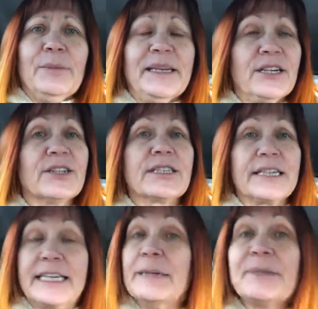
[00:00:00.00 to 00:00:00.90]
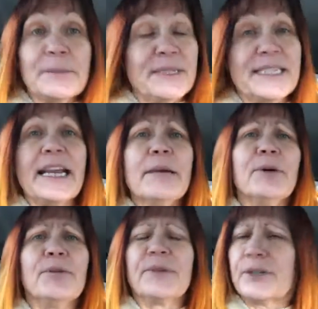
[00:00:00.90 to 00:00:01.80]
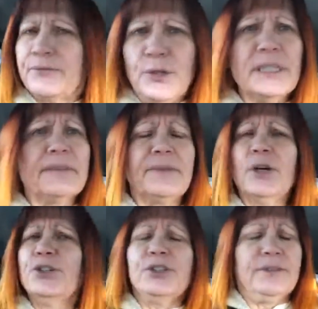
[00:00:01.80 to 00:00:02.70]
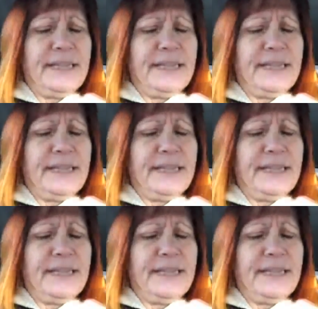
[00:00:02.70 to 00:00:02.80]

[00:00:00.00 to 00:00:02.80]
because it keeps them stable. They're fully functional.